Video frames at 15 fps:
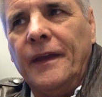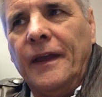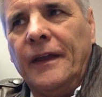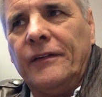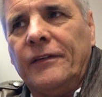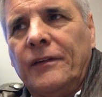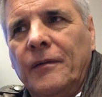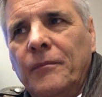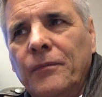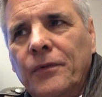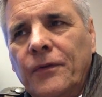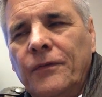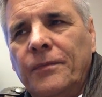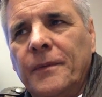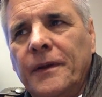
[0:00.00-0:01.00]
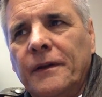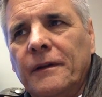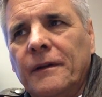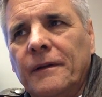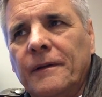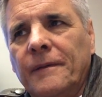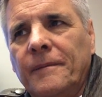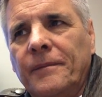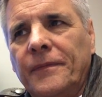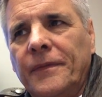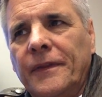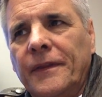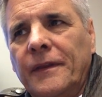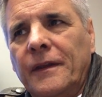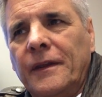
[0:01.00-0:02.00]
It's the movement
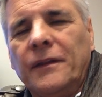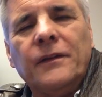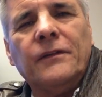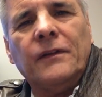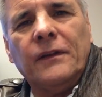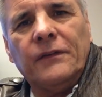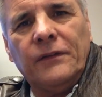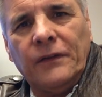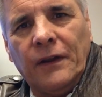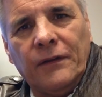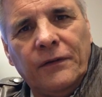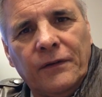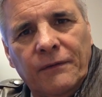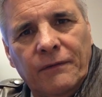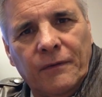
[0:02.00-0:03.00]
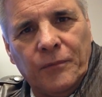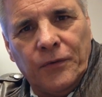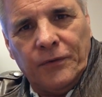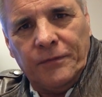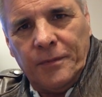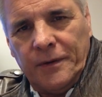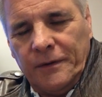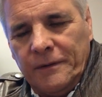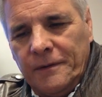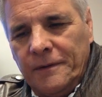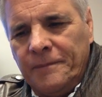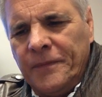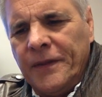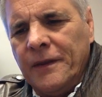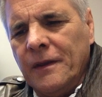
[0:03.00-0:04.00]
and the success of the movement.
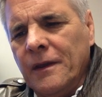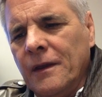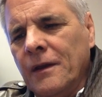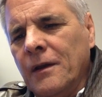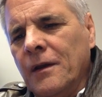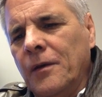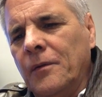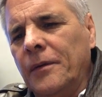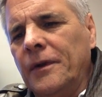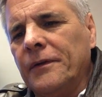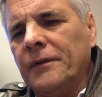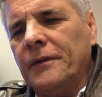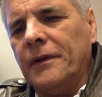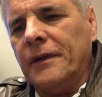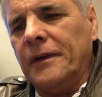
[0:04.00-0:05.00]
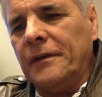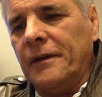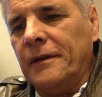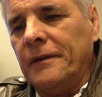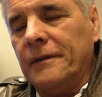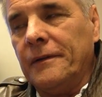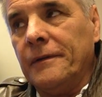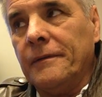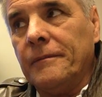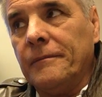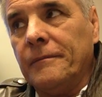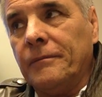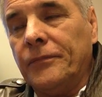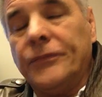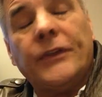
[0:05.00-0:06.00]
We're in
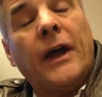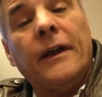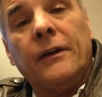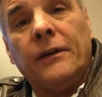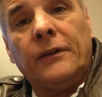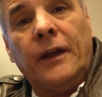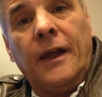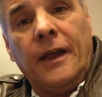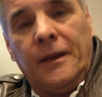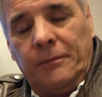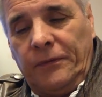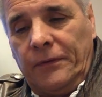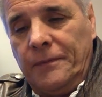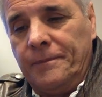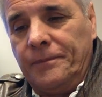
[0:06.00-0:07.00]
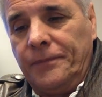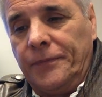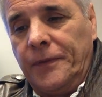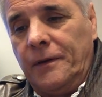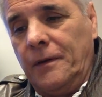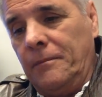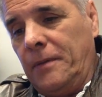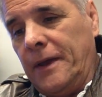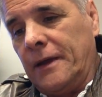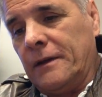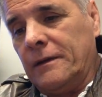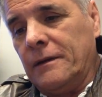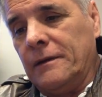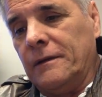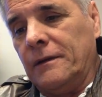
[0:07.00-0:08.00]
dire times.
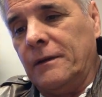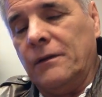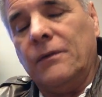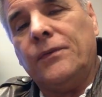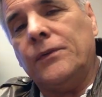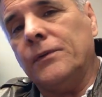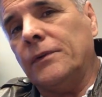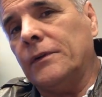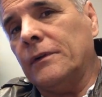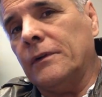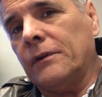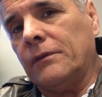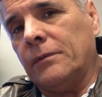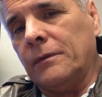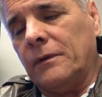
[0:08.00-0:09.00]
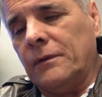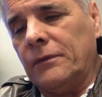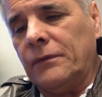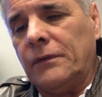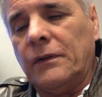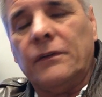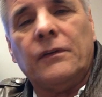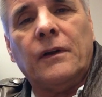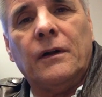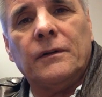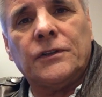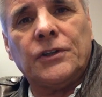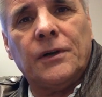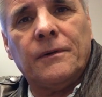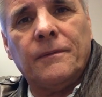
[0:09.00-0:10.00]
Quebec, in a few years, will lose its
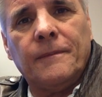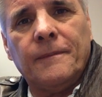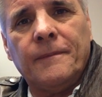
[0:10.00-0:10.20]
culture